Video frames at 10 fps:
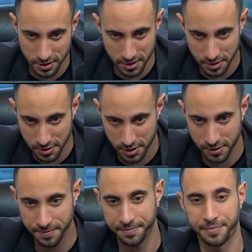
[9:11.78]

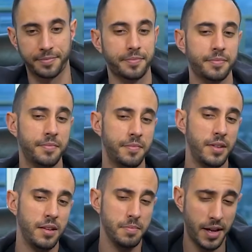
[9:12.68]
solution.
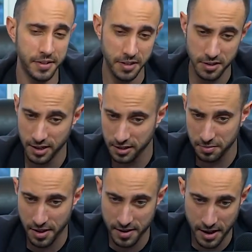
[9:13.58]
Palantir is selected
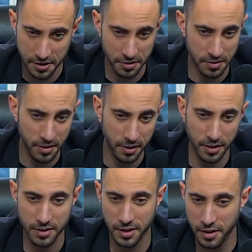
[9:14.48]
by the National
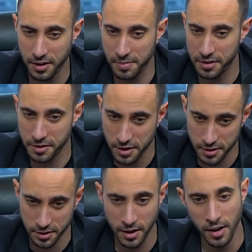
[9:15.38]
Nuclear Security
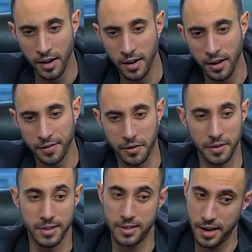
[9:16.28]
Administration for
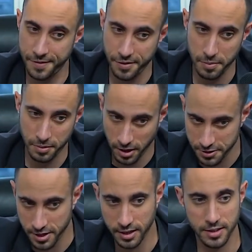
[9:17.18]
SAFER
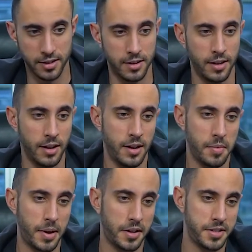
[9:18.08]
project.
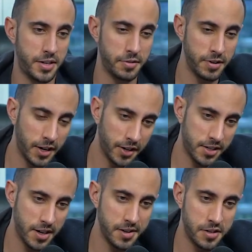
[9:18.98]
Palantir and Ringer
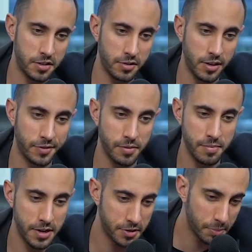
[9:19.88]
extend digital
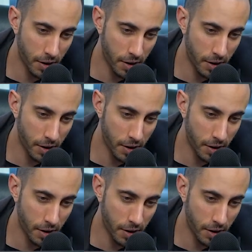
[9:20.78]
transformation